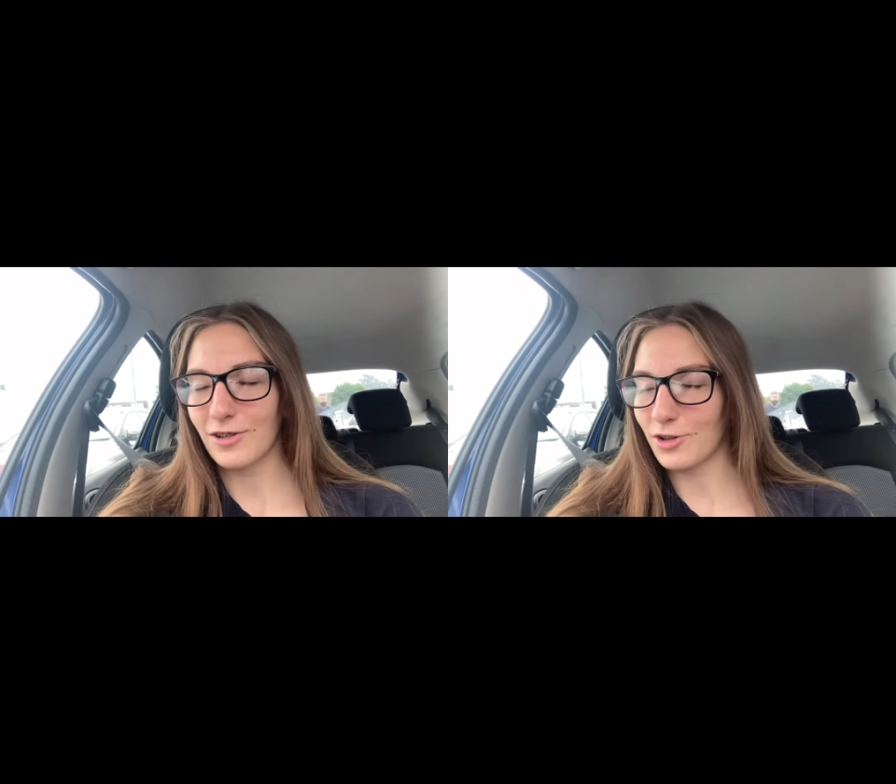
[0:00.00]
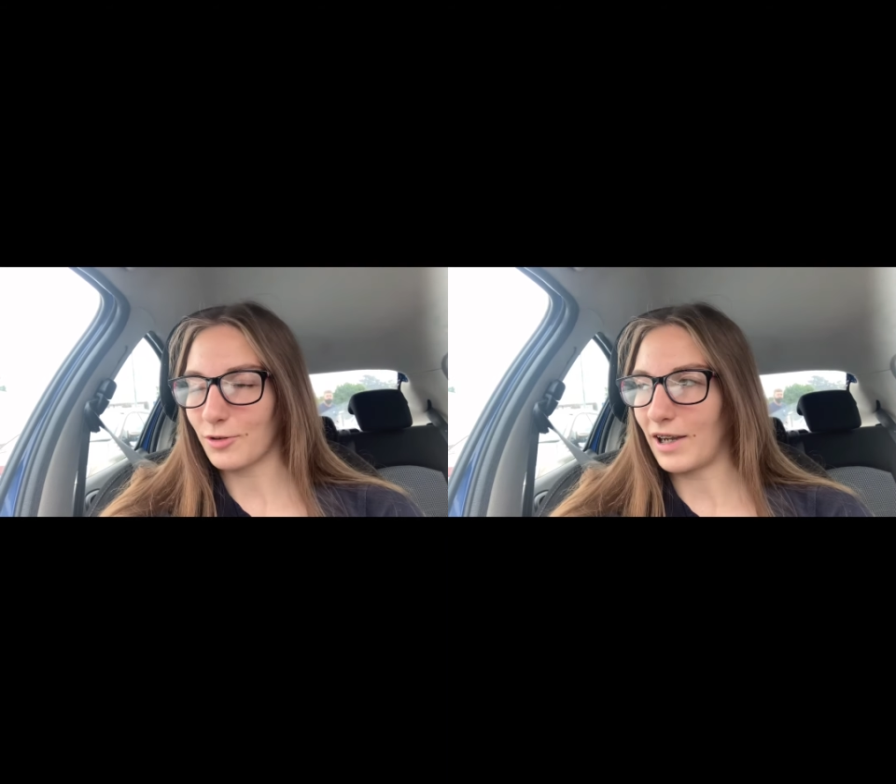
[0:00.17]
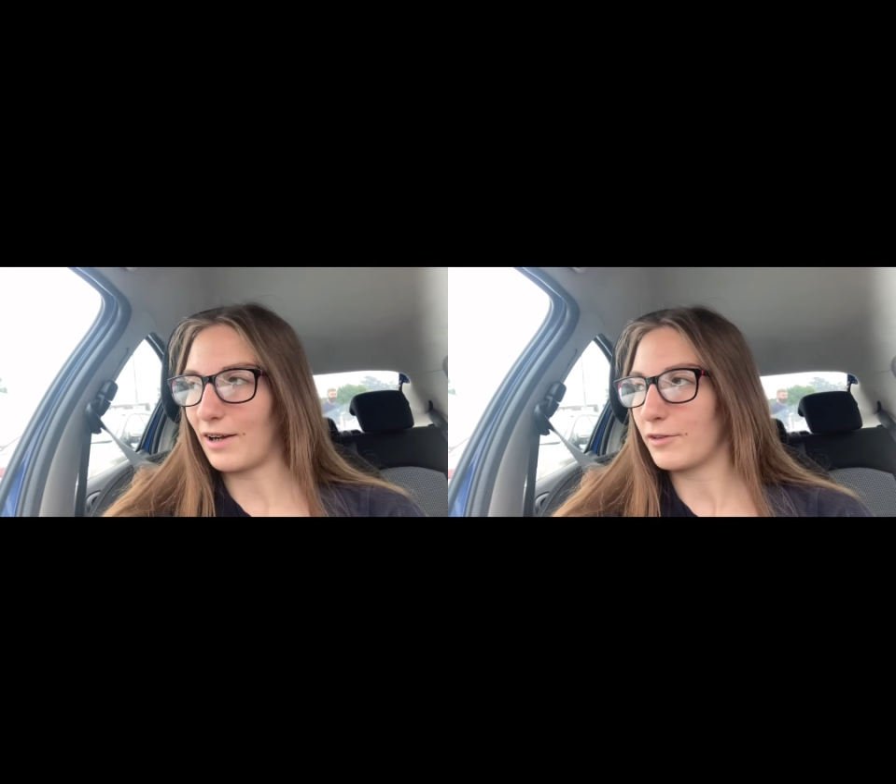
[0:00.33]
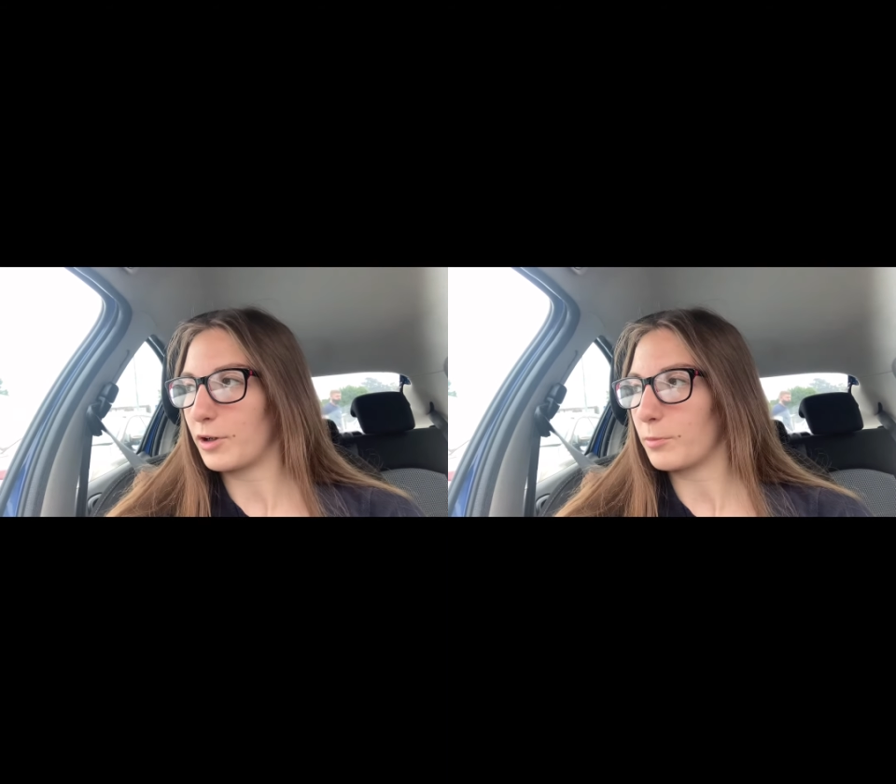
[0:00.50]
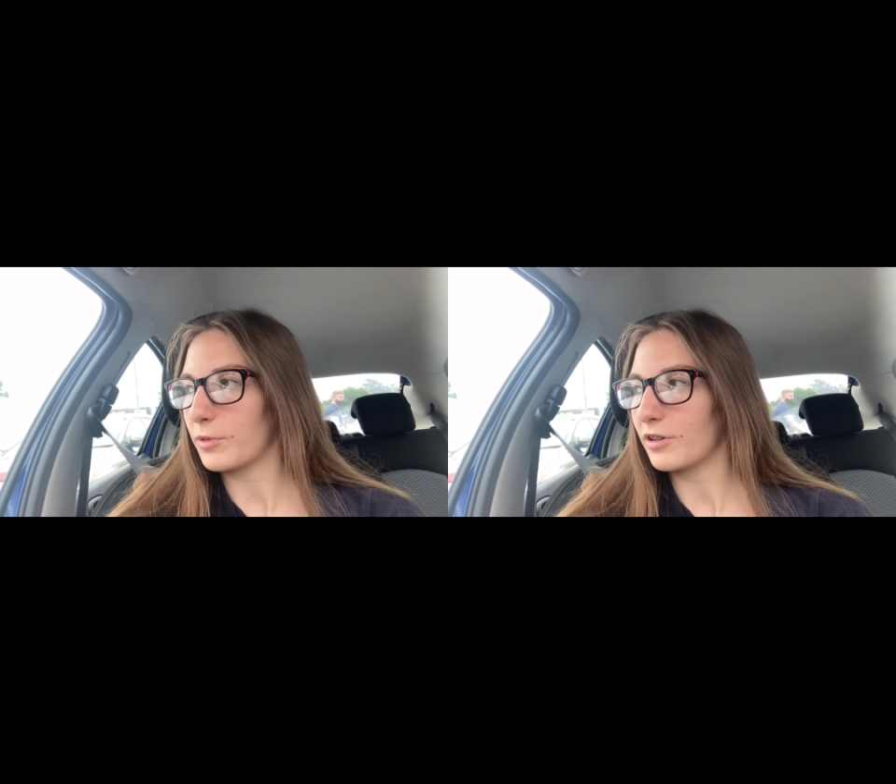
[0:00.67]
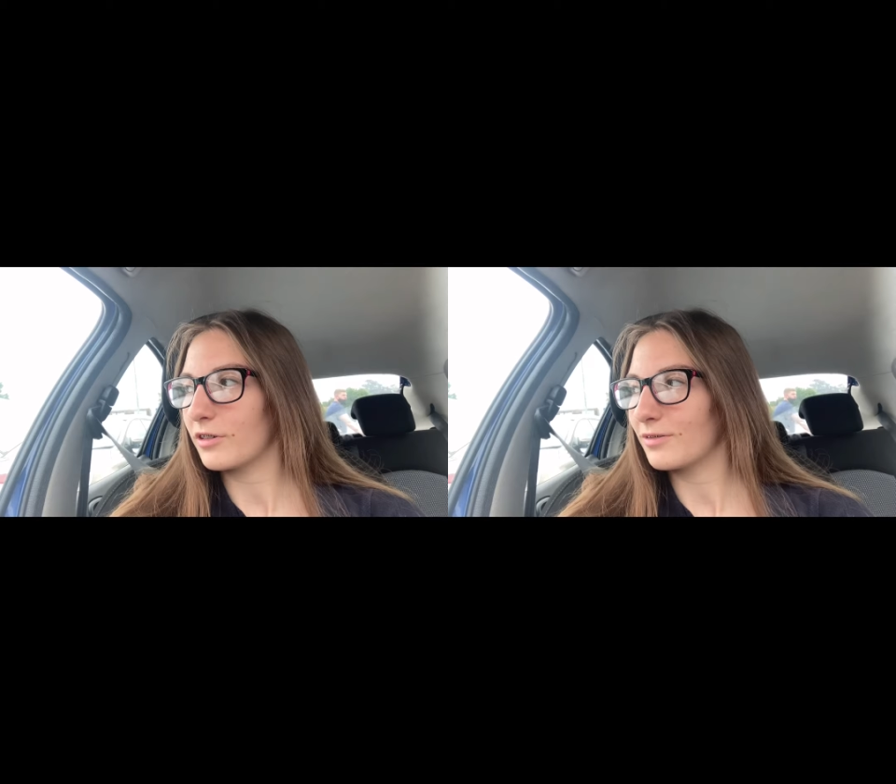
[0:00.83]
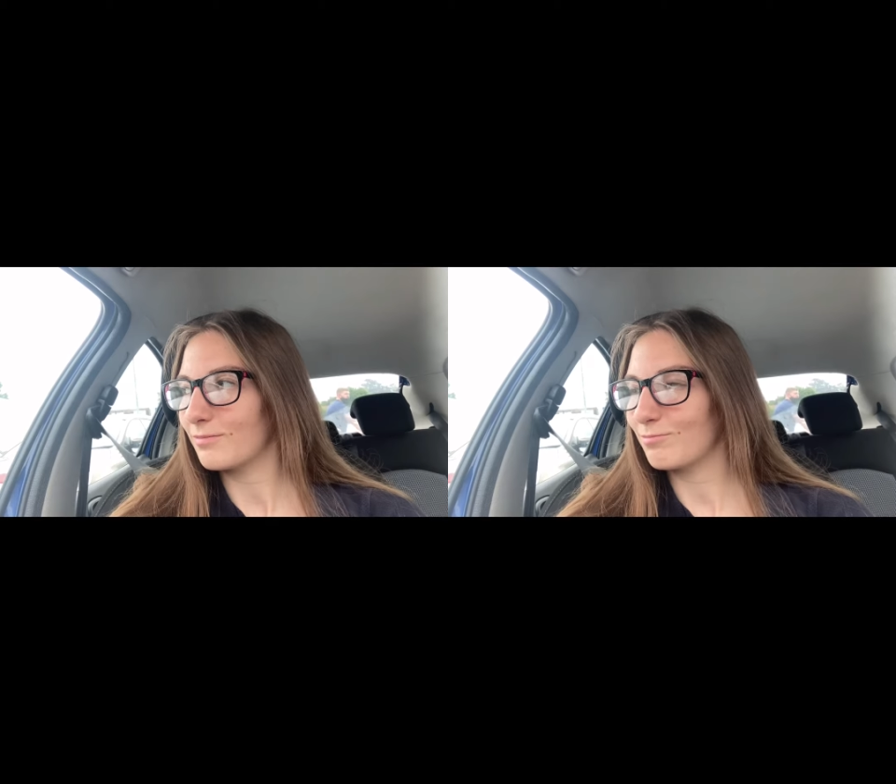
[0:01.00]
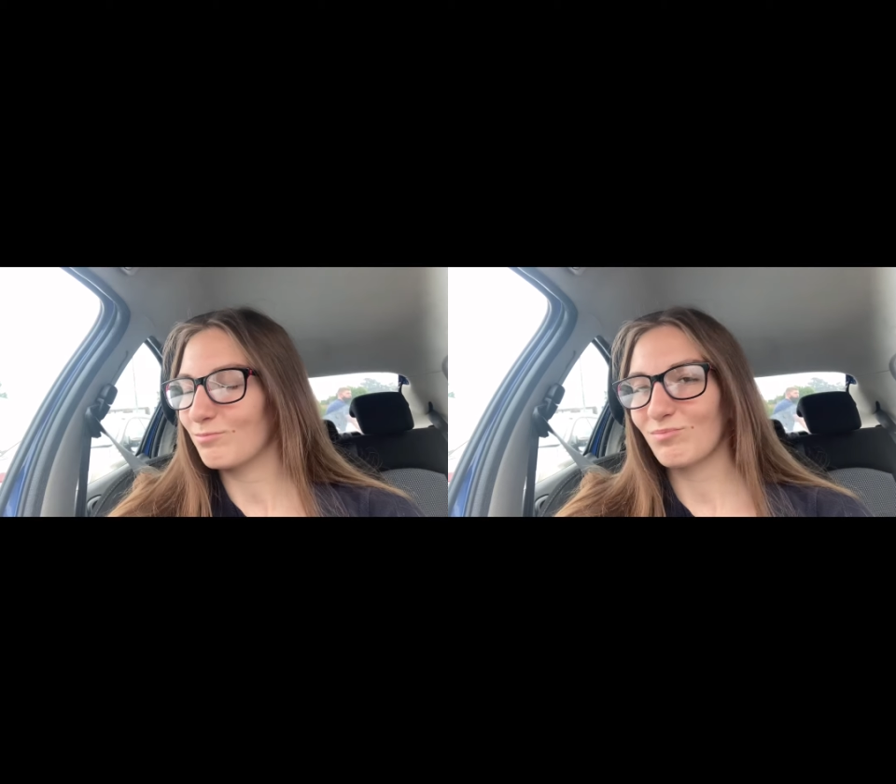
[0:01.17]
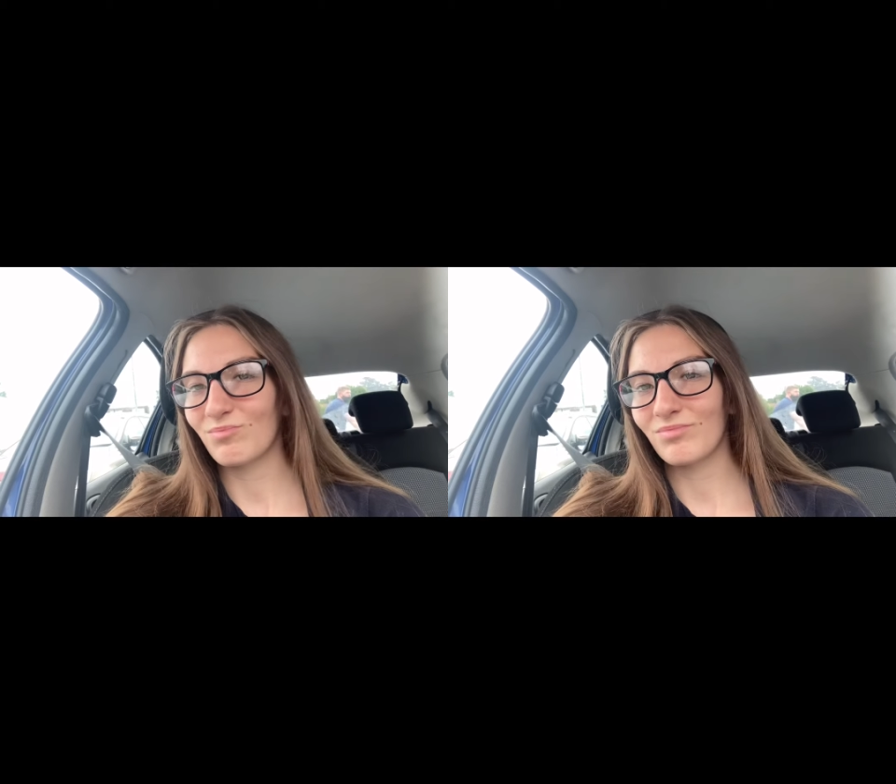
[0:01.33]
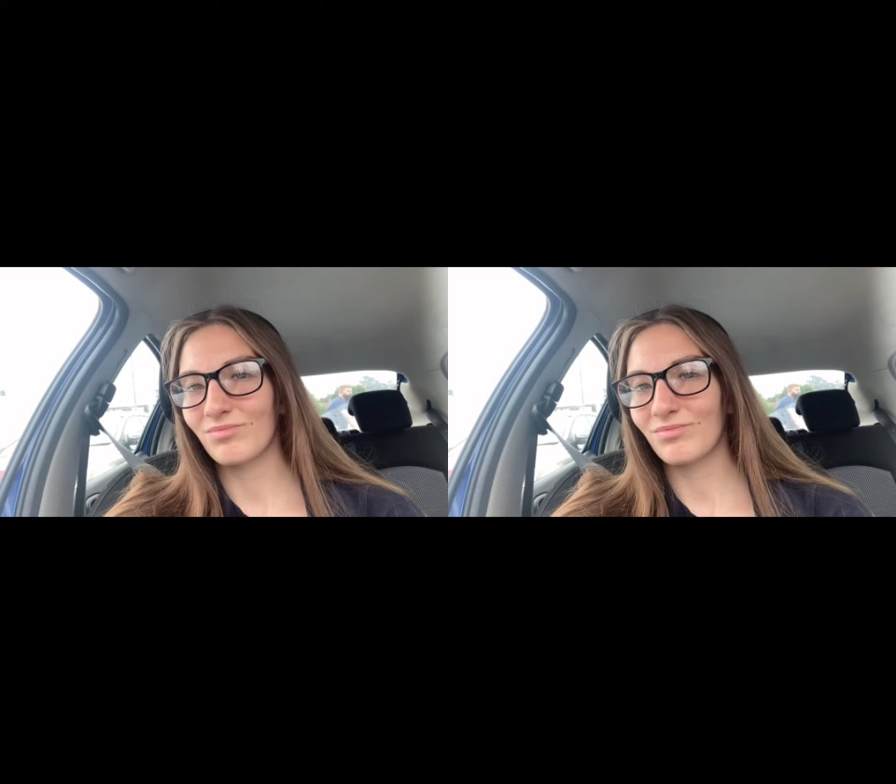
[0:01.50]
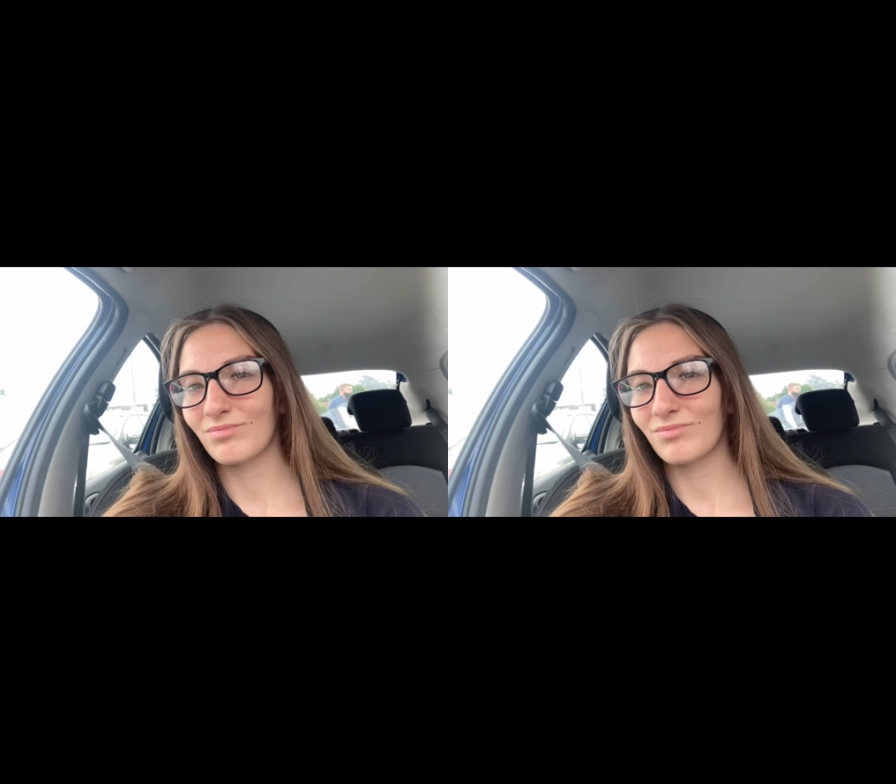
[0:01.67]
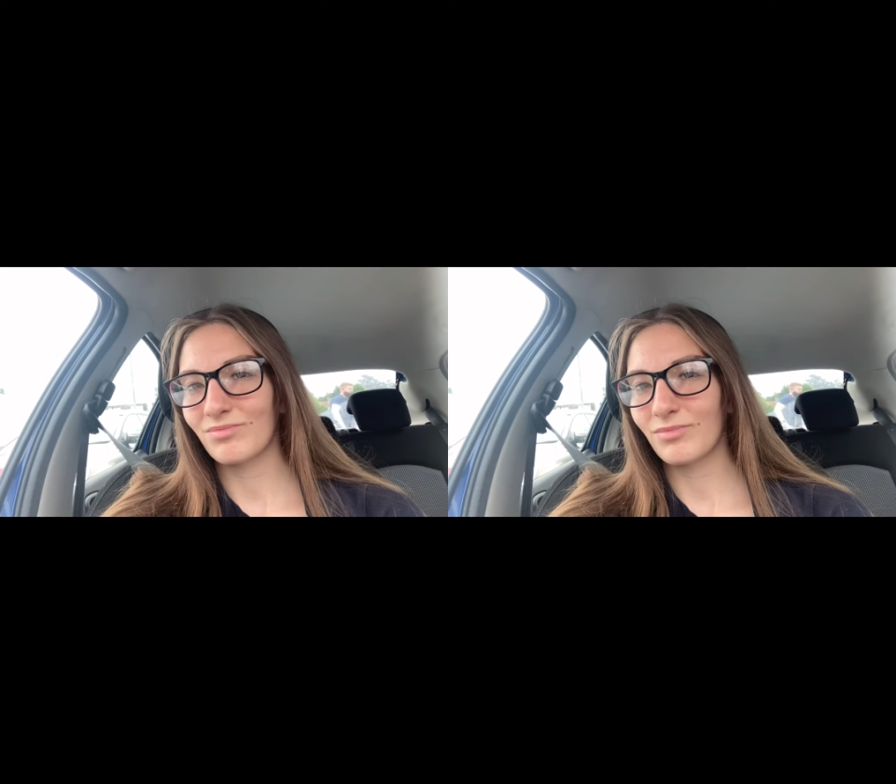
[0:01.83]
so I have a number.
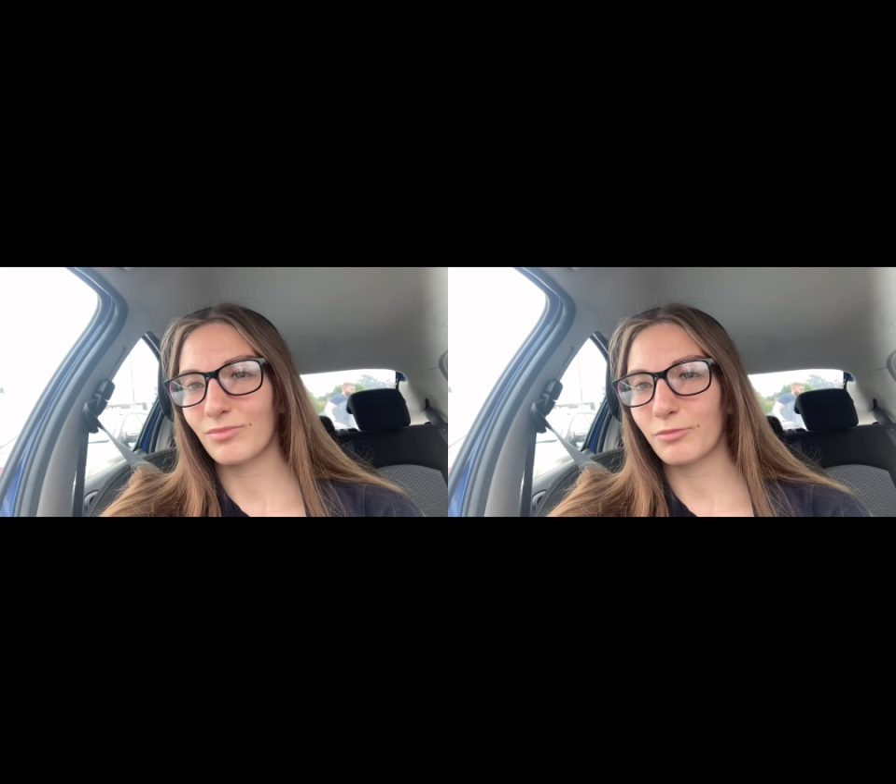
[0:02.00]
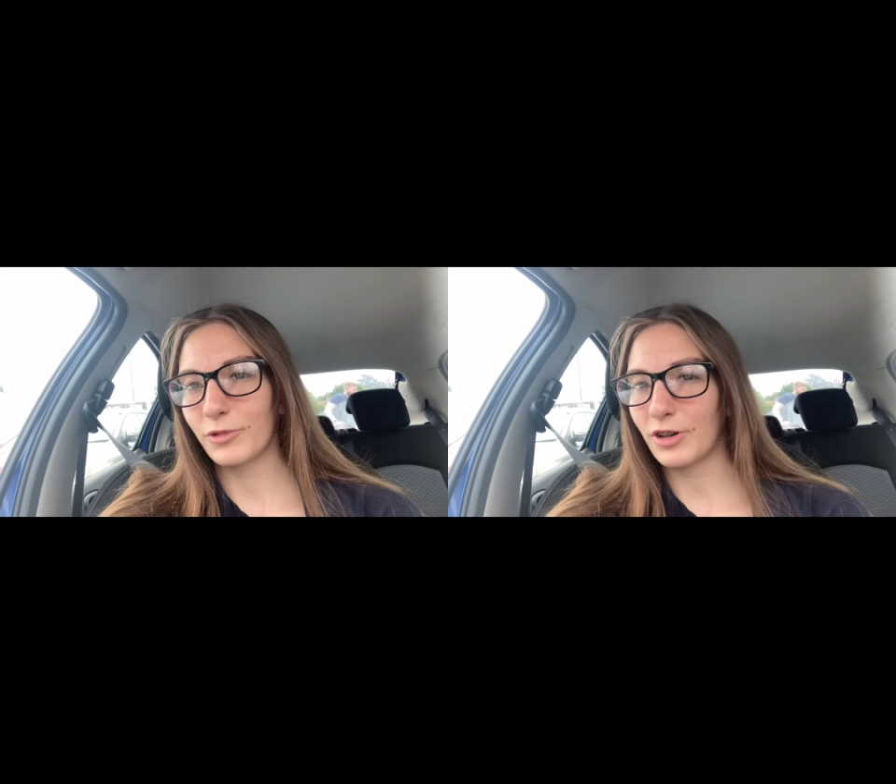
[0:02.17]
We